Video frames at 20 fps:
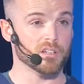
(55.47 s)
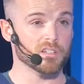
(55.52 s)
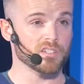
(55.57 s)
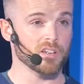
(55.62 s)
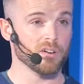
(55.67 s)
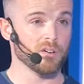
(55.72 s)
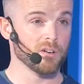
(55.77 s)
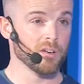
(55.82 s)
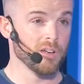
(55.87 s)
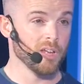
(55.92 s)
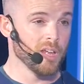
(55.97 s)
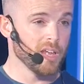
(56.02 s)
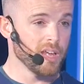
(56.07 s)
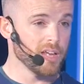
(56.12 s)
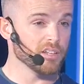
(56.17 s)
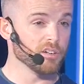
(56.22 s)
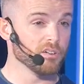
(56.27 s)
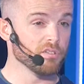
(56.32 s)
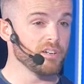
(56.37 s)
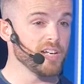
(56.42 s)
So
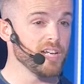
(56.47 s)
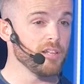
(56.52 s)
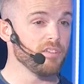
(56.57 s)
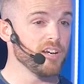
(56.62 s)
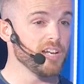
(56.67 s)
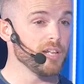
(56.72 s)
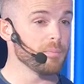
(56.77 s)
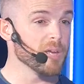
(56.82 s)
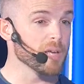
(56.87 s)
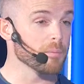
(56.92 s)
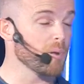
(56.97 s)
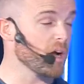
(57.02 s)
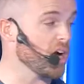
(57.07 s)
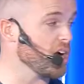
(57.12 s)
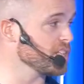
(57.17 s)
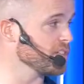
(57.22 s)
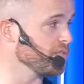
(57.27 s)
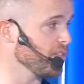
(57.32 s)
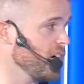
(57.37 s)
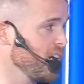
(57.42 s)
they're a really, really big
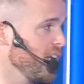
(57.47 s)
part of our